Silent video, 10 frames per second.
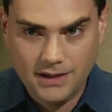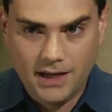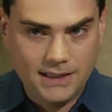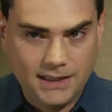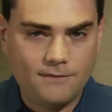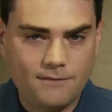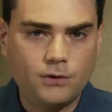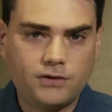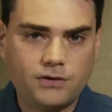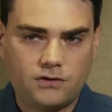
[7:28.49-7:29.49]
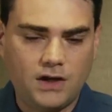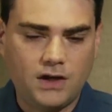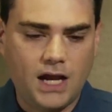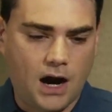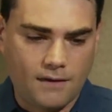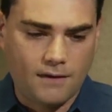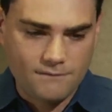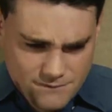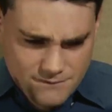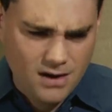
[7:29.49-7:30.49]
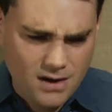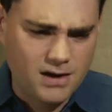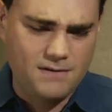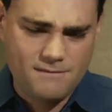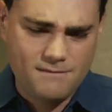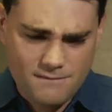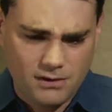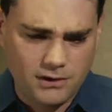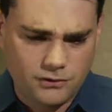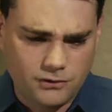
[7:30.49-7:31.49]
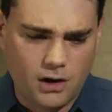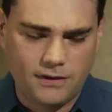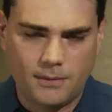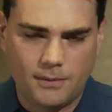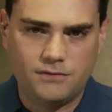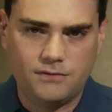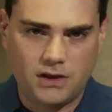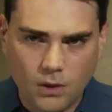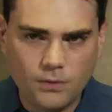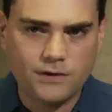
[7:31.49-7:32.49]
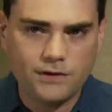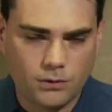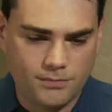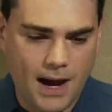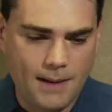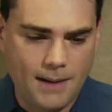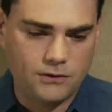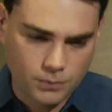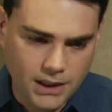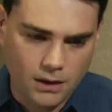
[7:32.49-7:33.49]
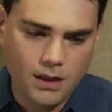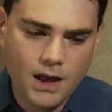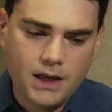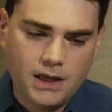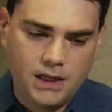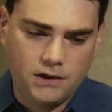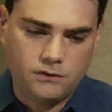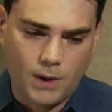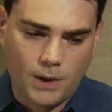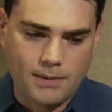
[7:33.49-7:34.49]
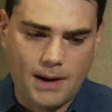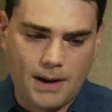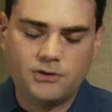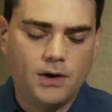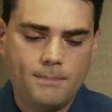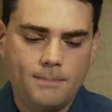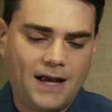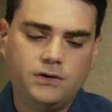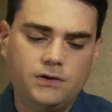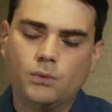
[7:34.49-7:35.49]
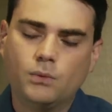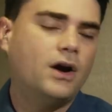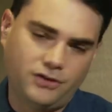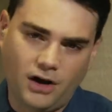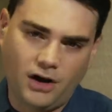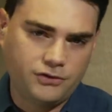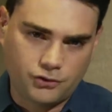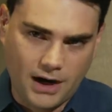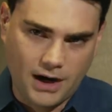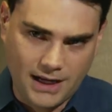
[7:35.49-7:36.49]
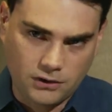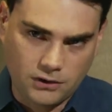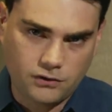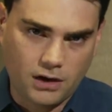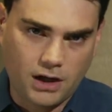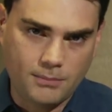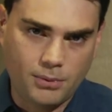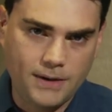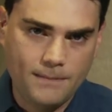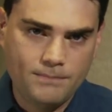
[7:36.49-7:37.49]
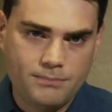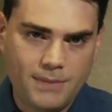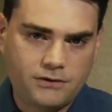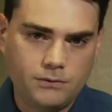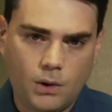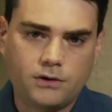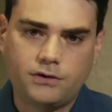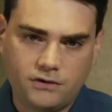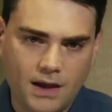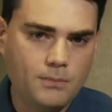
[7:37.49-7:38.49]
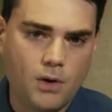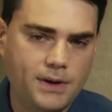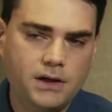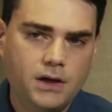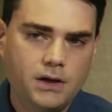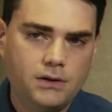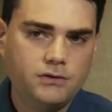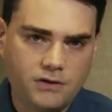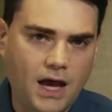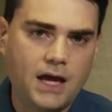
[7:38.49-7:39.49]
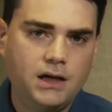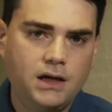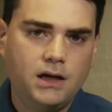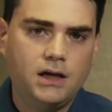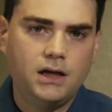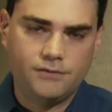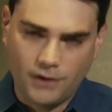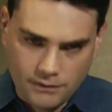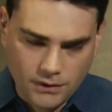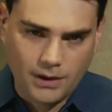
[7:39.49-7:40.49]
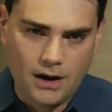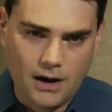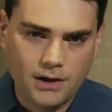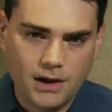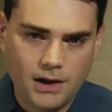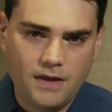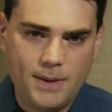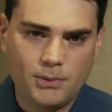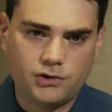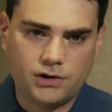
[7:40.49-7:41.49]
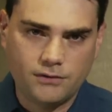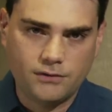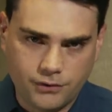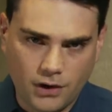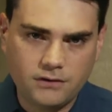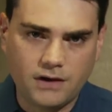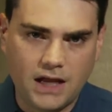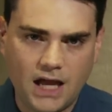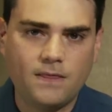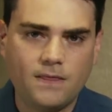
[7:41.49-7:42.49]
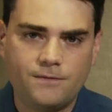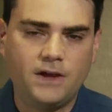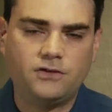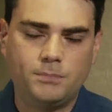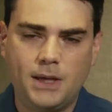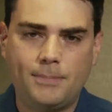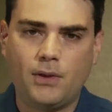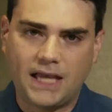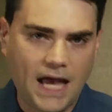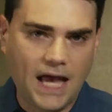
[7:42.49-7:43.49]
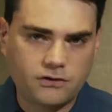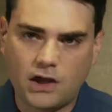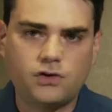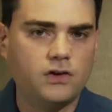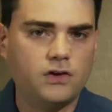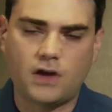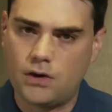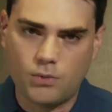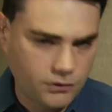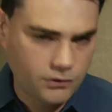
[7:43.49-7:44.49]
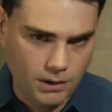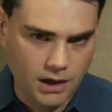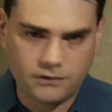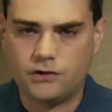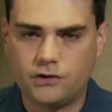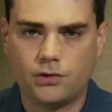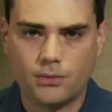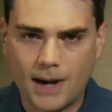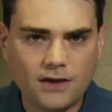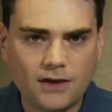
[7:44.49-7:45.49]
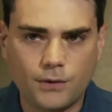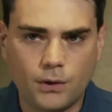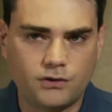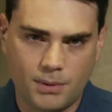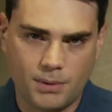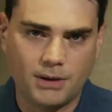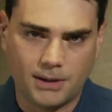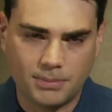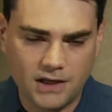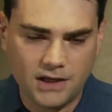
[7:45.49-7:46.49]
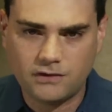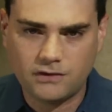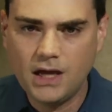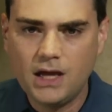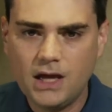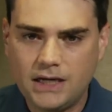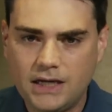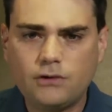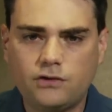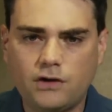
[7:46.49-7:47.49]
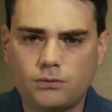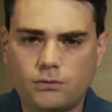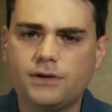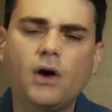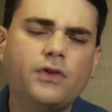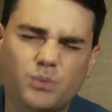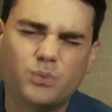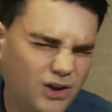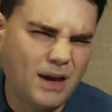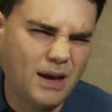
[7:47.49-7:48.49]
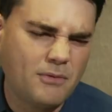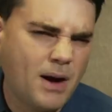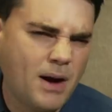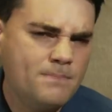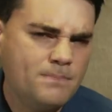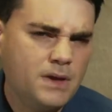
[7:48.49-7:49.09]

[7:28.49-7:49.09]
And yet folks on C N N are very, very strong in their belief that the only sort of mob that's real is right-wing mobs. Maxine Waters also trotting out this talking point. Maxine Waters, the same woman who said in front of a crowd that people should confront and get in the face of people at gas stations and restaurants and they should harass folks in public places. Now she says, well, the only real type of mob